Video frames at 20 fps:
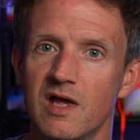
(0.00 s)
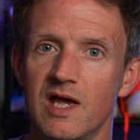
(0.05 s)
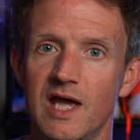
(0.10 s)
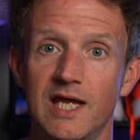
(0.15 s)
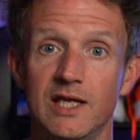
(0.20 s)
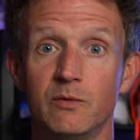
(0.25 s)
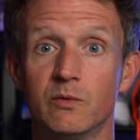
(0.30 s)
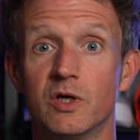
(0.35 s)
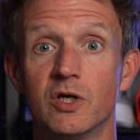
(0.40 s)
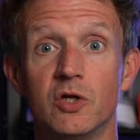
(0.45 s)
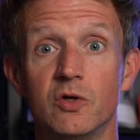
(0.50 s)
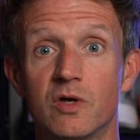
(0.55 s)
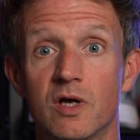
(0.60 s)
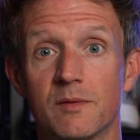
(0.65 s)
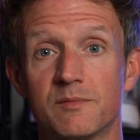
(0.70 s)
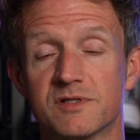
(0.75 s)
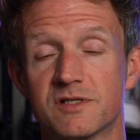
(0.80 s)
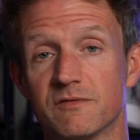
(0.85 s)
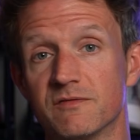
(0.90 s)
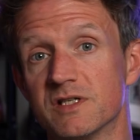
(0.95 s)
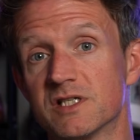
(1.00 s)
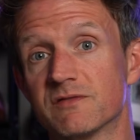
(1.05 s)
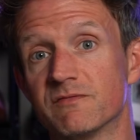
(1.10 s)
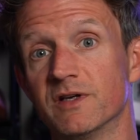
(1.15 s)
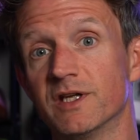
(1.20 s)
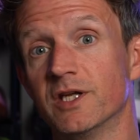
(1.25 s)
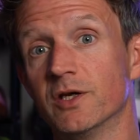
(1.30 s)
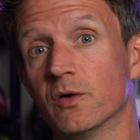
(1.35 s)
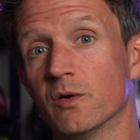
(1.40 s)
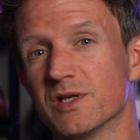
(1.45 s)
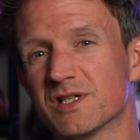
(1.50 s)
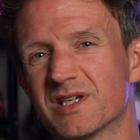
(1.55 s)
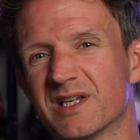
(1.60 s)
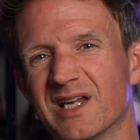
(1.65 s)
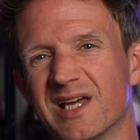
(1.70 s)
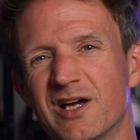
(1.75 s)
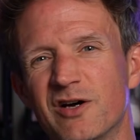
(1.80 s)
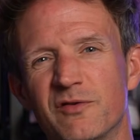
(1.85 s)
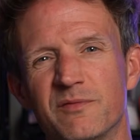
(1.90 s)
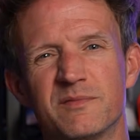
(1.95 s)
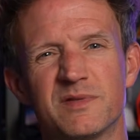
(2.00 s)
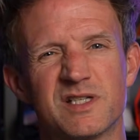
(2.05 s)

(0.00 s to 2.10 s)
anyone who comes to this video, it's going to help them